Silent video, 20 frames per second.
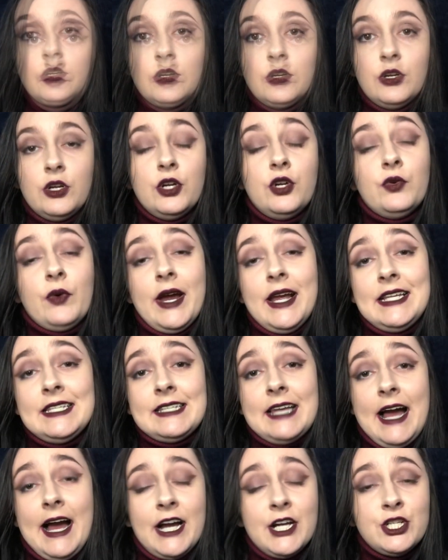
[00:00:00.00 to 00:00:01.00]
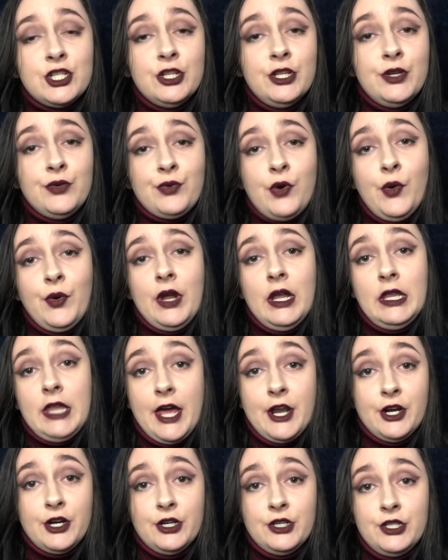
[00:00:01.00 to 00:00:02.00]
Grace actually wrote a
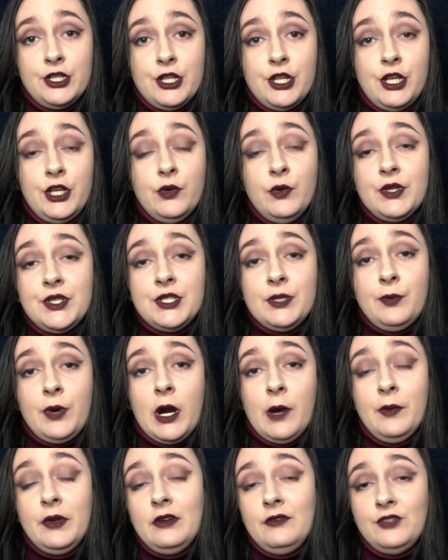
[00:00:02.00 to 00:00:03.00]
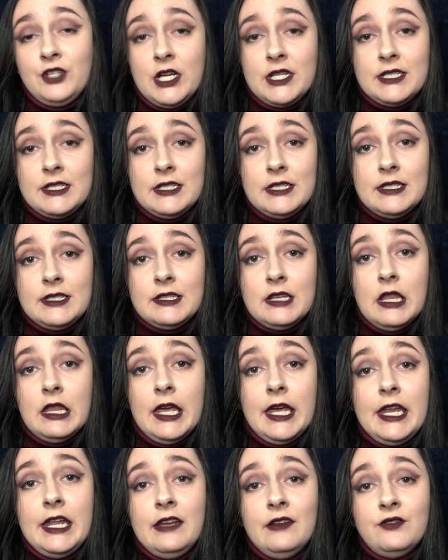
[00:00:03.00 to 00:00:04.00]
letter to the U.S. Department of Justice
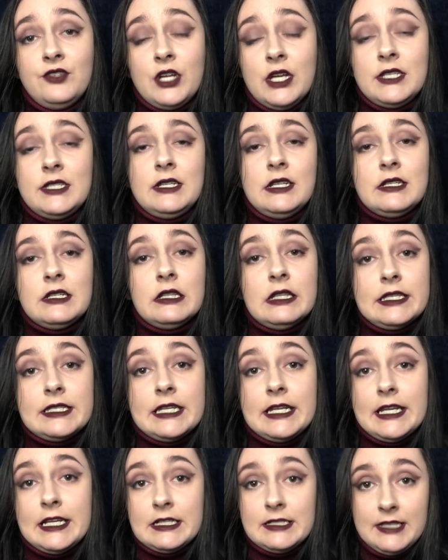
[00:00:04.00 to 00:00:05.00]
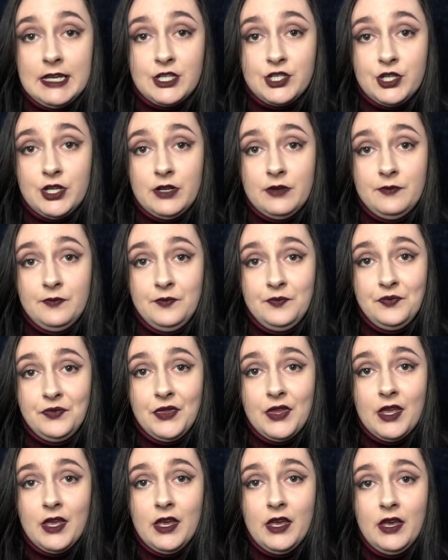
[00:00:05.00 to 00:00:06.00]
Lady of Justice listening session.
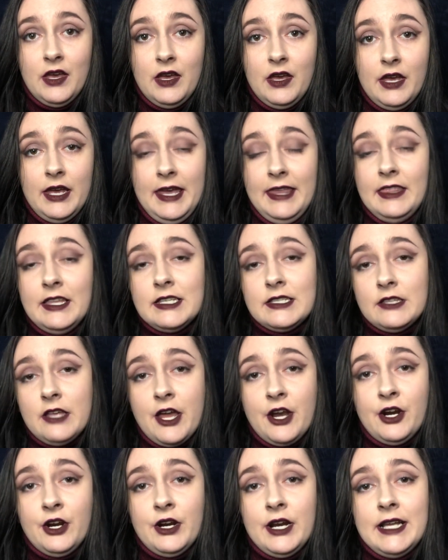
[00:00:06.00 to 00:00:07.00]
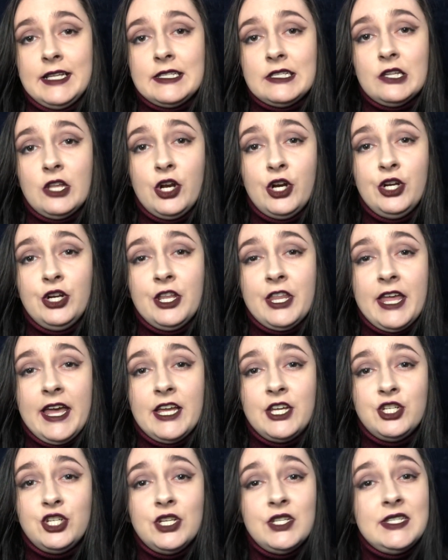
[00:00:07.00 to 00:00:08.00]
In this letter, it's learned
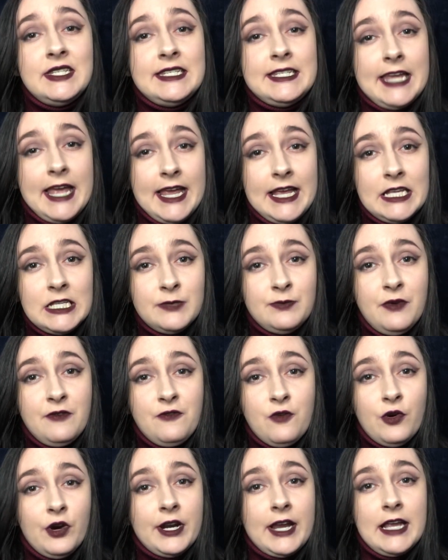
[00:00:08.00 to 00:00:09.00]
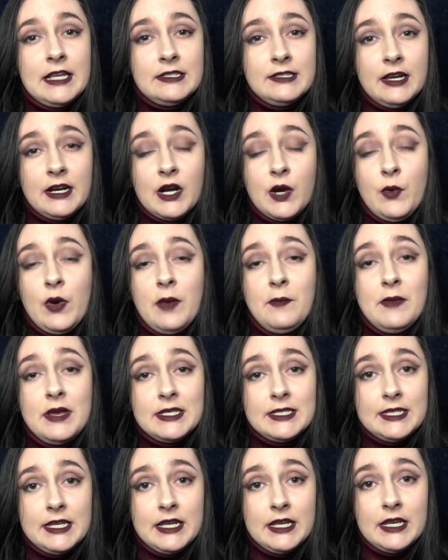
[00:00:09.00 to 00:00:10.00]
that just days before Kaysera went
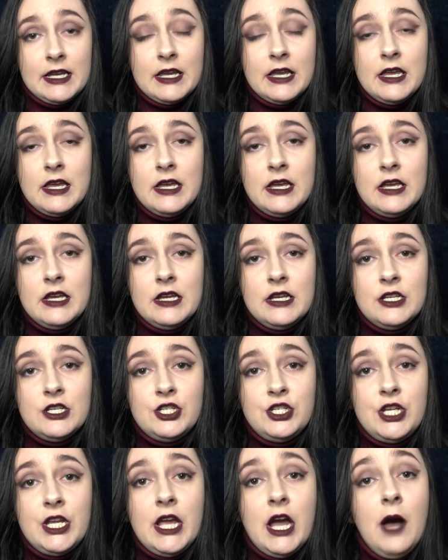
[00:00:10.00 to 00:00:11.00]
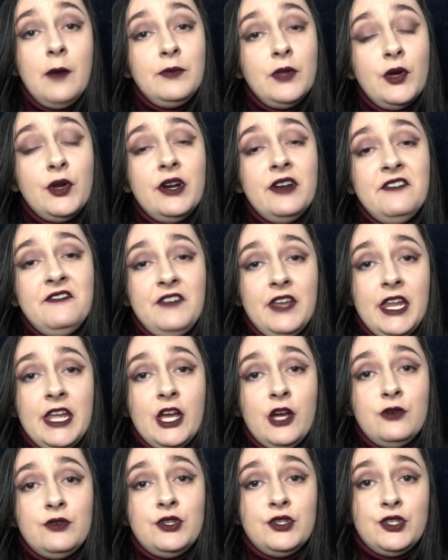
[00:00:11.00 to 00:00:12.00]
missing, she uploaded a
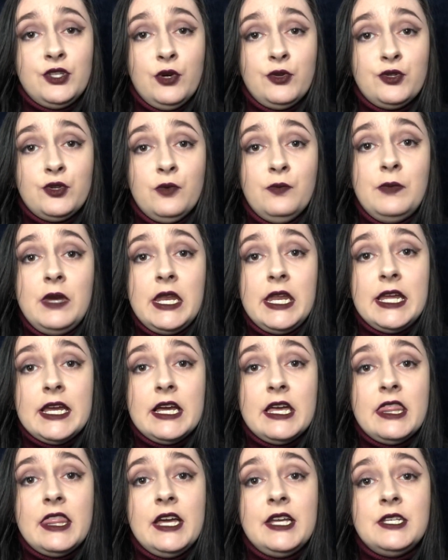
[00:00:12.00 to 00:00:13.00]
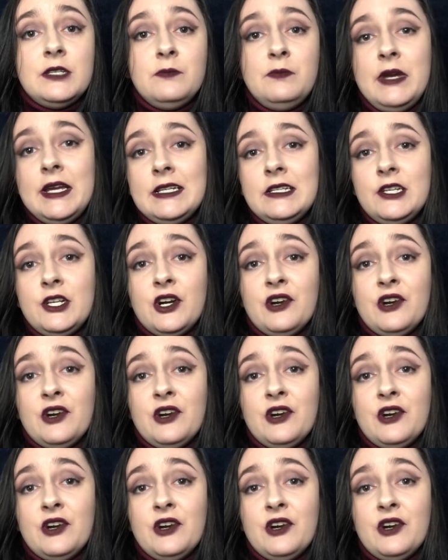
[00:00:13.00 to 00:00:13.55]
video to social media that depicted her